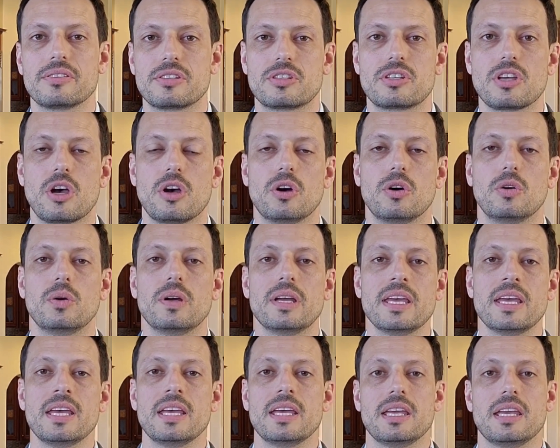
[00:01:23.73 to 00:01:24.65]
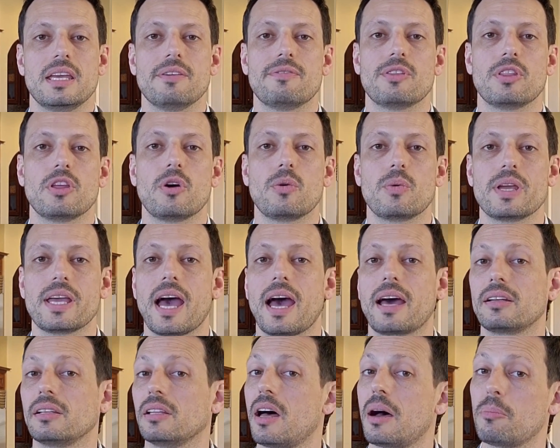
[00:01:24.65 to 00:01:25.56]
So even though we
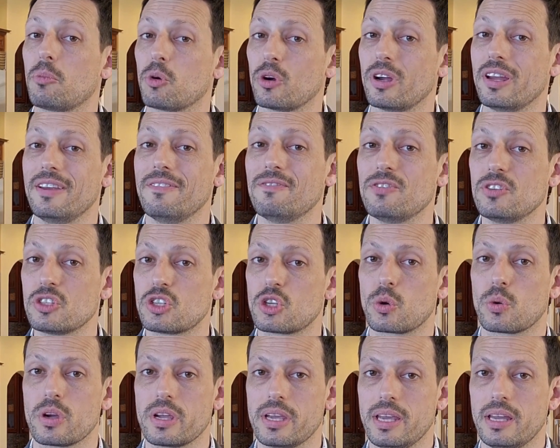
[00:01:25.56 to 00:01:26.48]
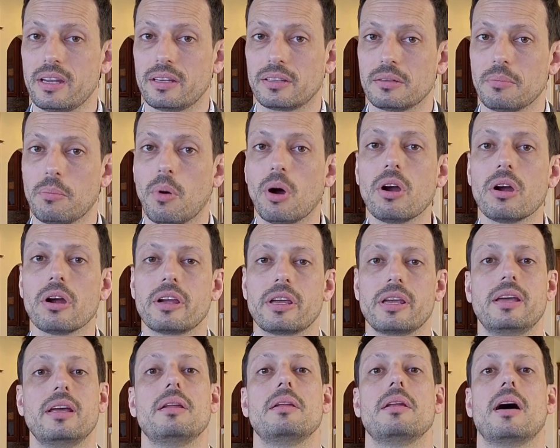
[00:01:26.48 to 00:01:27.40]
had a lot more inventory hitting the
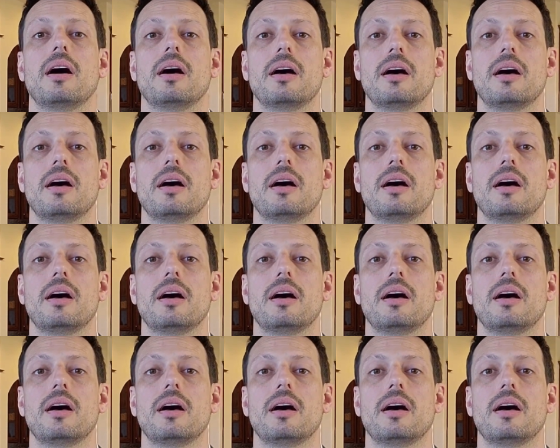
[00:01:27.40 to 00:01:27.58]
market,